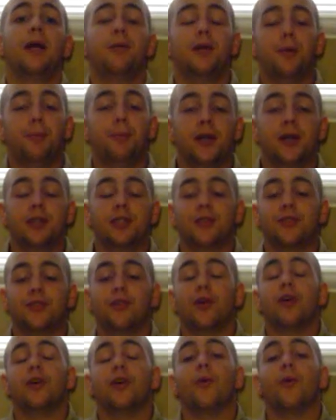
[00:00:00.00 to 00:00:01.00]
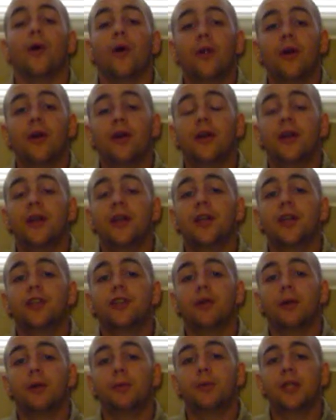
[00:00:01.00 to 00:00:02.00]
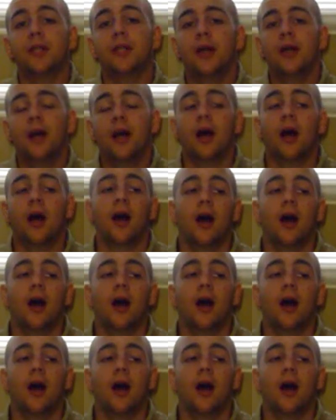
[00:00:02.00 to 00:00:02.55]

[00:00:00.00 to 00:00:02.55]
Same with the pictures for the Toyota in the description.